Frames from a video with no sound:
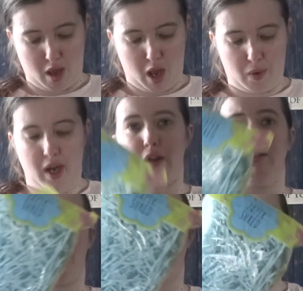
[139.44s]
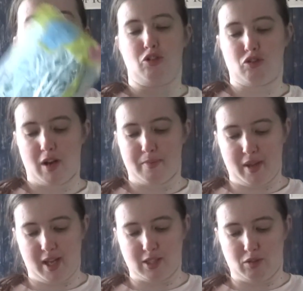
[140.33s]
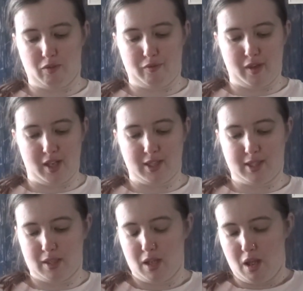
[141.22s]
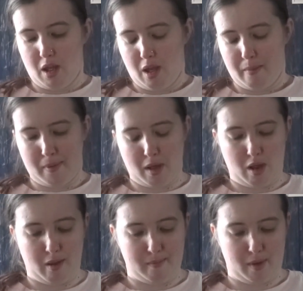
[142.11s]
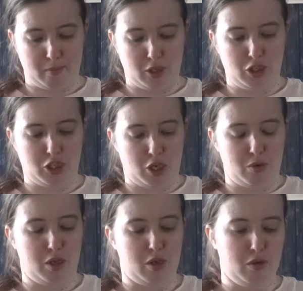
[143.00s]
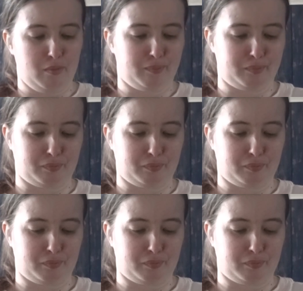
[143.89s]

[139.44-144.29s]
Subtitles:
and I also have some blue shred, but that's not for this. But I'm going to show you